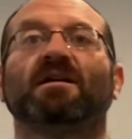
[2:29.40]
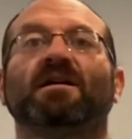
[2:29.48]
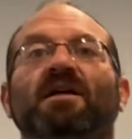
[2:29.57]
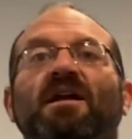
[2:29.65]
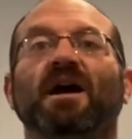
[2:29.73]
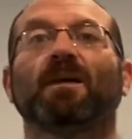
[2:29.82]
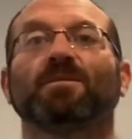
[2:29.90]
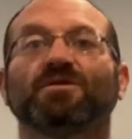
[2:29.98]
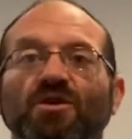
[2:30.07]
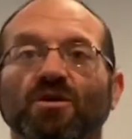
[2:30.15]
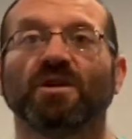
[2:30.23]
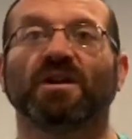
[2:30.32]
an
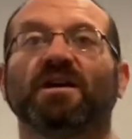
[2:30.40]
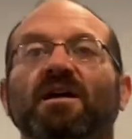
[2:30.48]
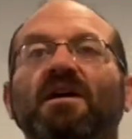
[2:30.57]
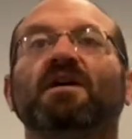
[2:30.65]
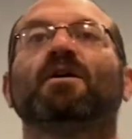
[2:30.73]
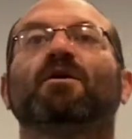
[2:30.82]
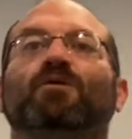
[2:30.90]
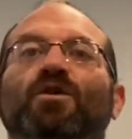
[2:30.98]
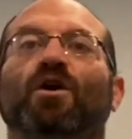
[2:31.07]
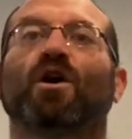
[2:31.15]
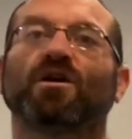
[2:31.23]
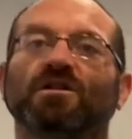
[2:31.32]
opportunity for your
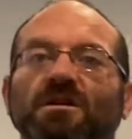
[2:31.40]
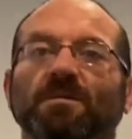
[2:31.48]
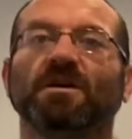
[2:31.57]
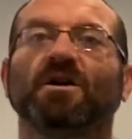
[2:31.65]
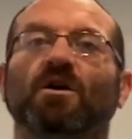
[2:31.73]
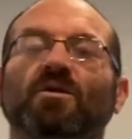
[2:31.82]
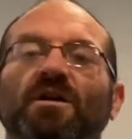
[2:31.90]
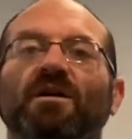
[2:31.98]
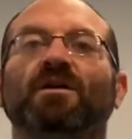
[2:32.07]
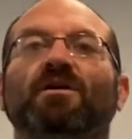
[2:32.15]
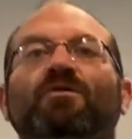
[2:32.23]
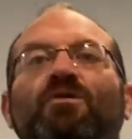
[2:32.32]
heart to be going,
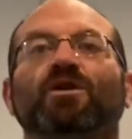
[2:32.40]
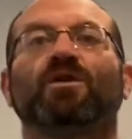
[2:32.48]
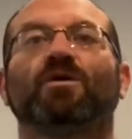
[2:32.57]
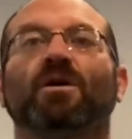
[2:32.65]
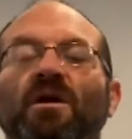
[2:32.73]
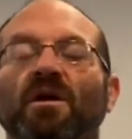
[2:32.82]
for your